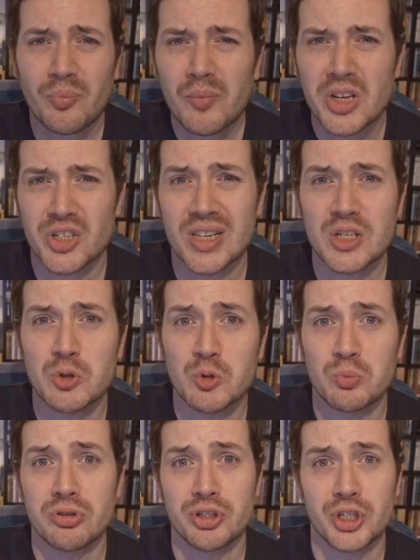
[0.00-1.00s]
So this was
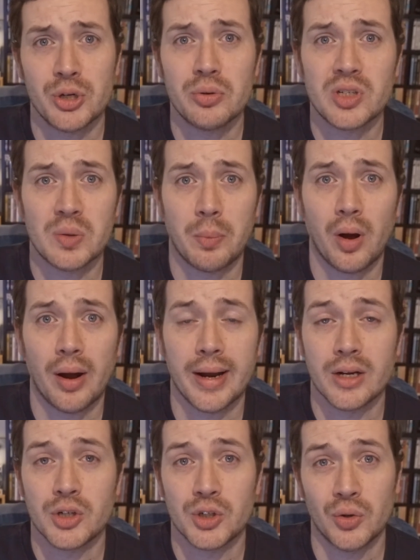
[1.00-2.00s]
produced
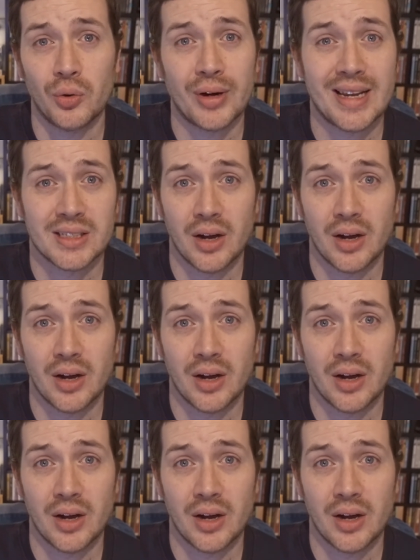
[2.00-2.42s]
by Sean S.